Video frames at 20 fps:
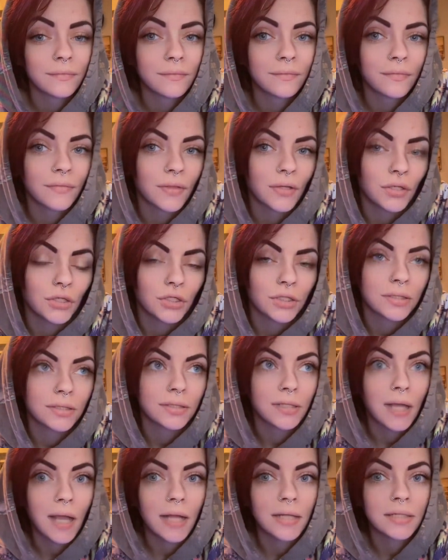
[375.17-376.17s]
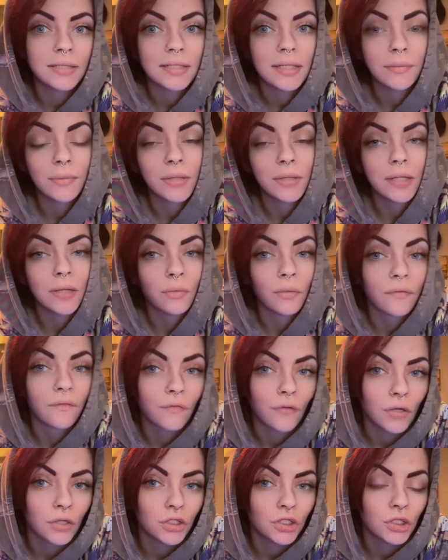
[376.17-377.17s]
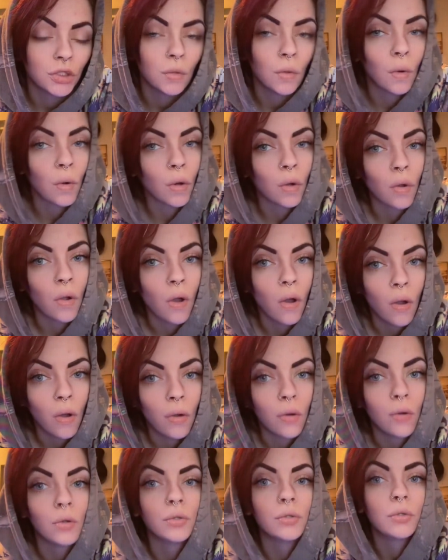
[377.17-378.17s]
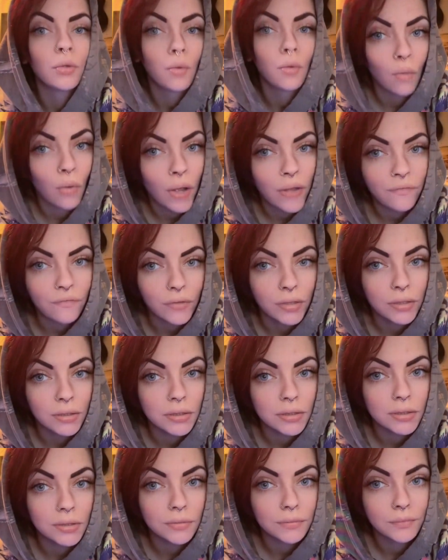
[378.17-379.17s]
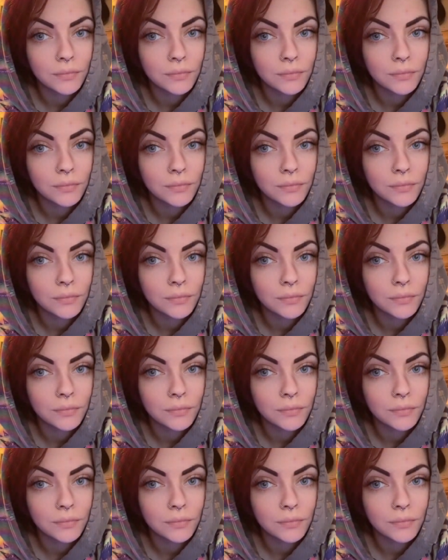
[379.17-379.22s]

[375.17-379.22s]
They're just not typically referred to or called wyverns.